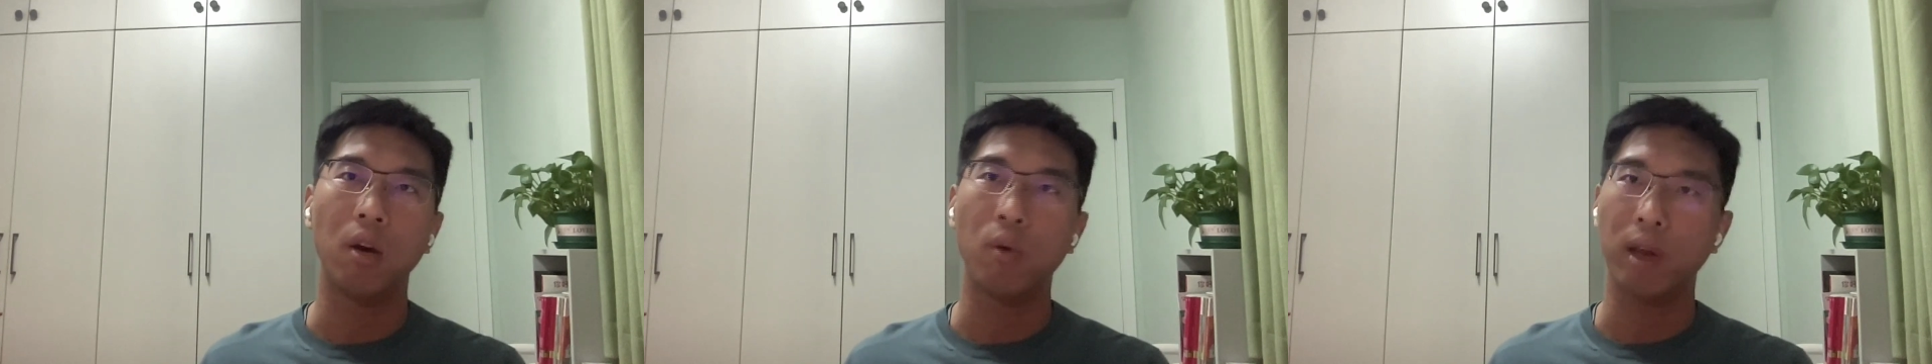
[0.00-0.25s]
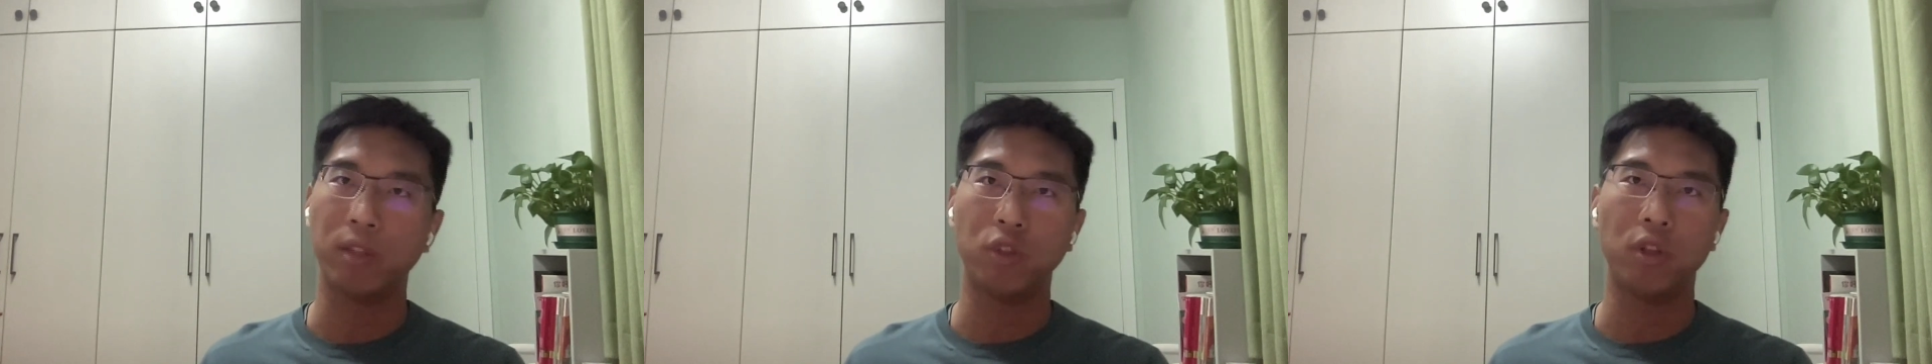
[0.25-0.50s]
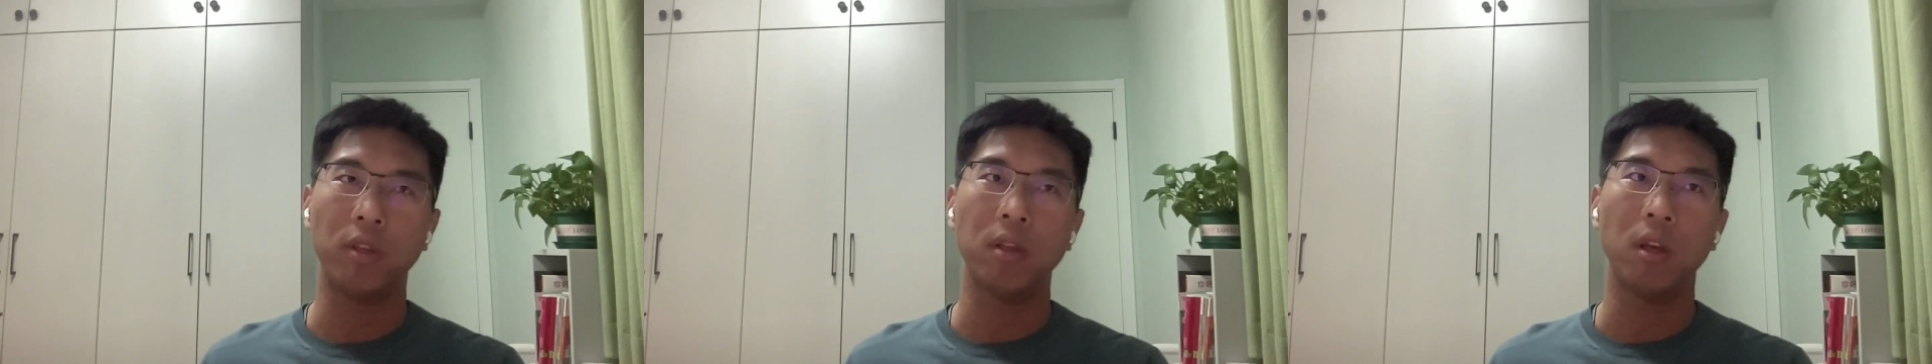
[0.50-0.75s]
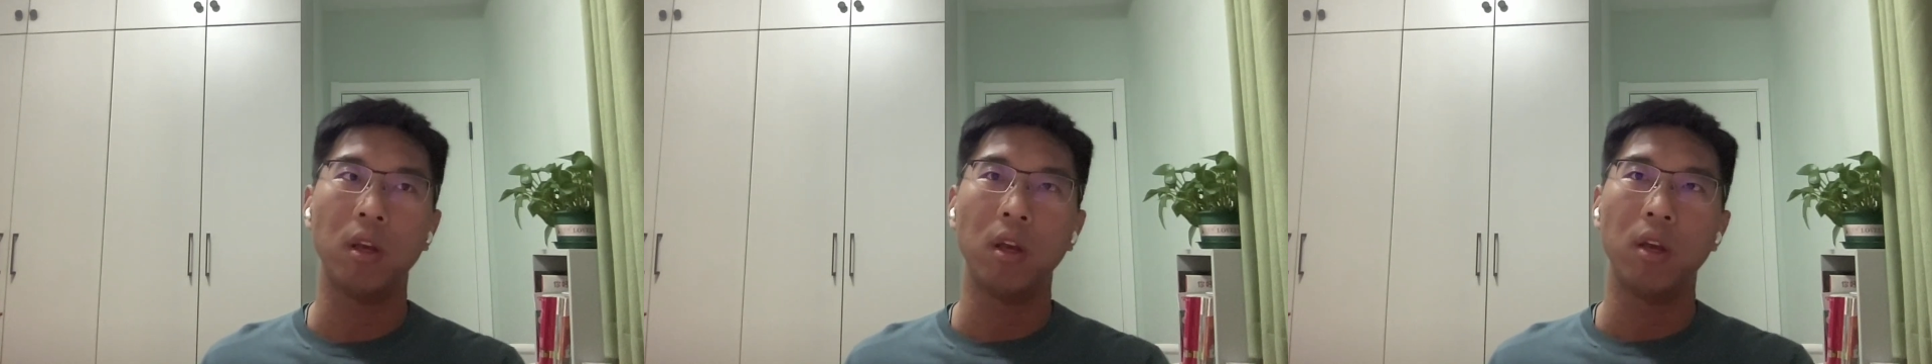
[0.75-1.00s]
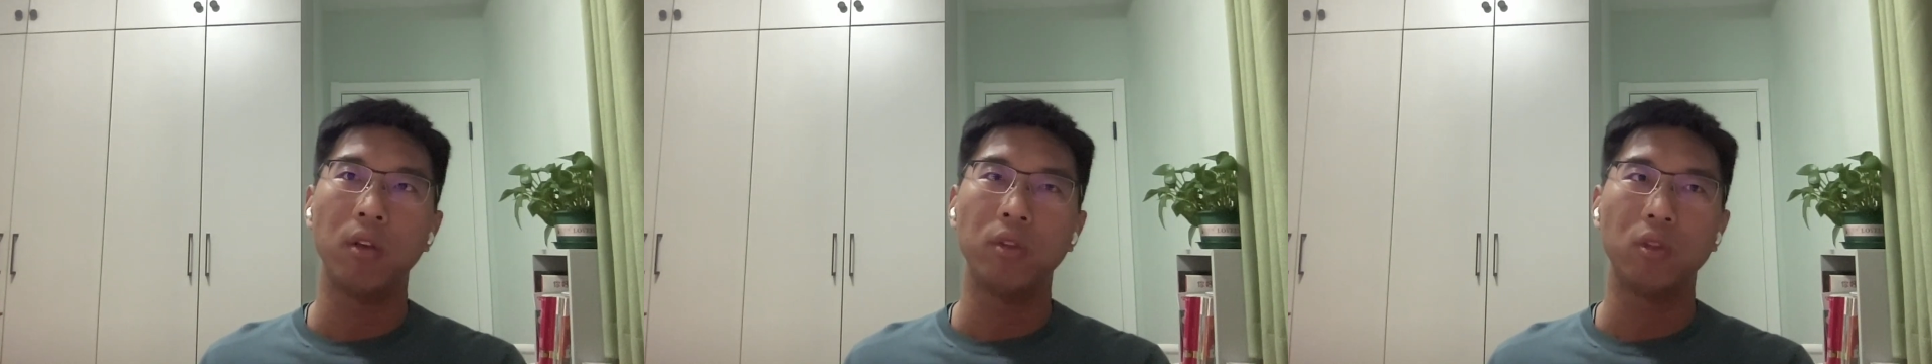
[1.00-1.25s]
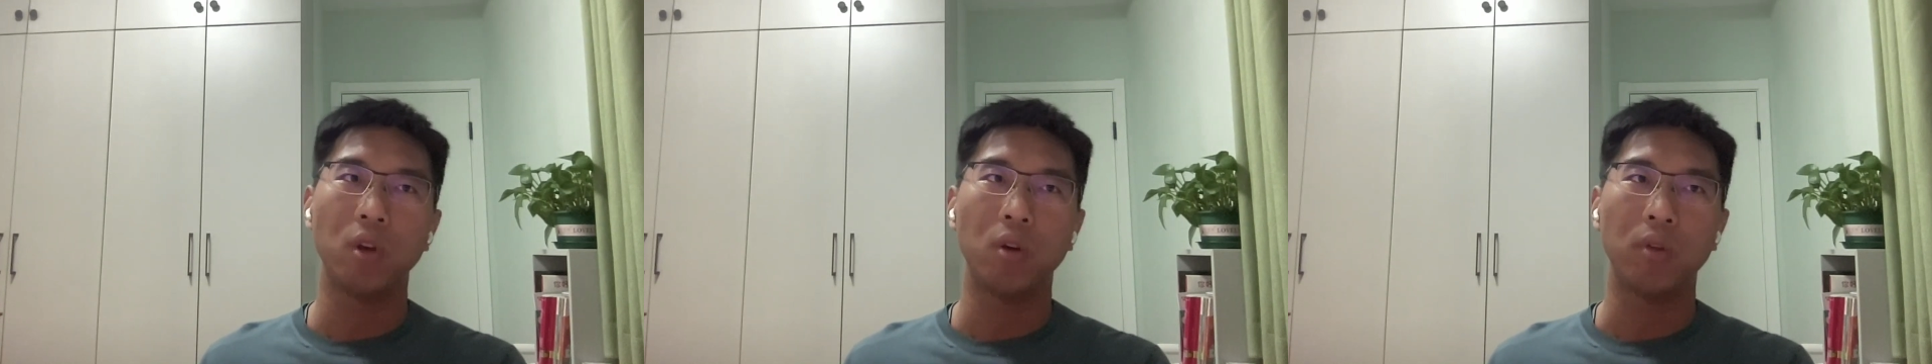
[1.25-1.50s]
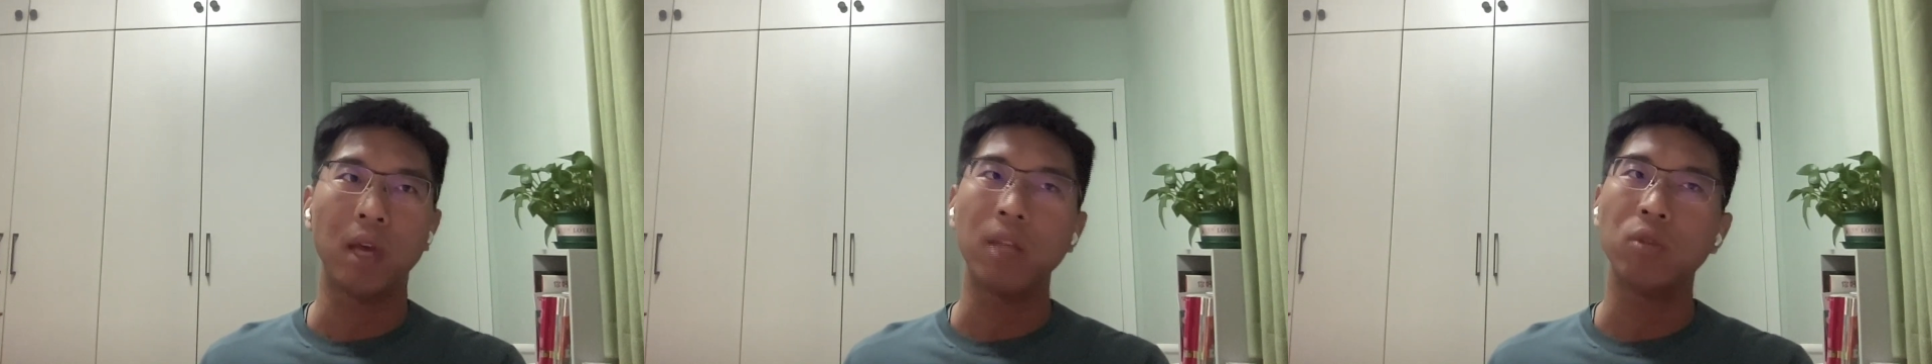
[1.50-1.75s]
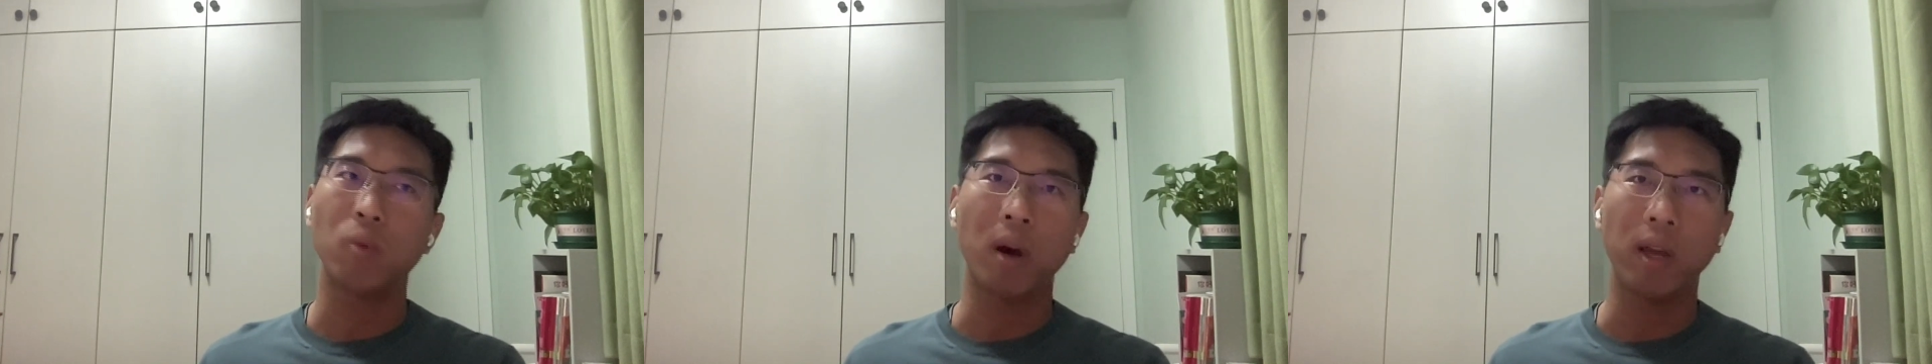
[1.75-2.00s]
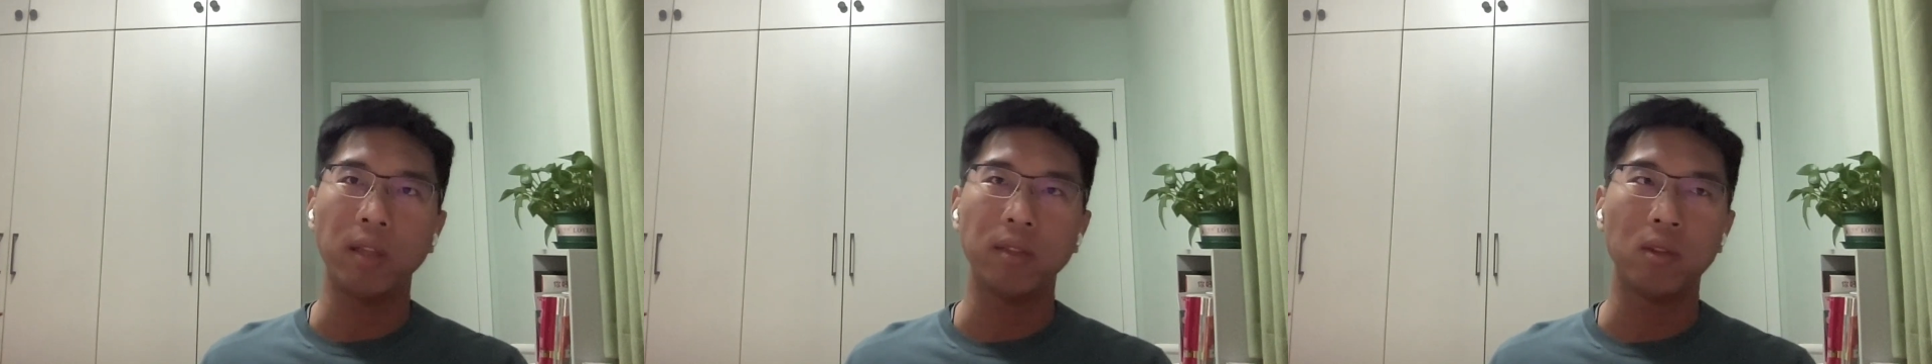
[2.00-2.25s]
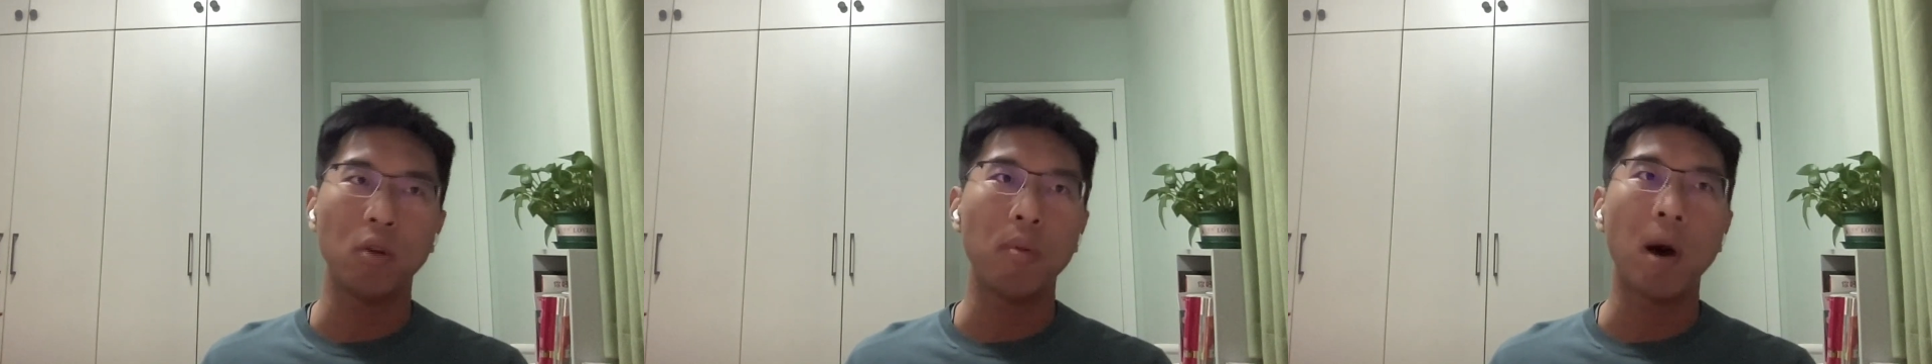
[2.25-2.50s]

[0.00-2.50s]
question. So that's why it's so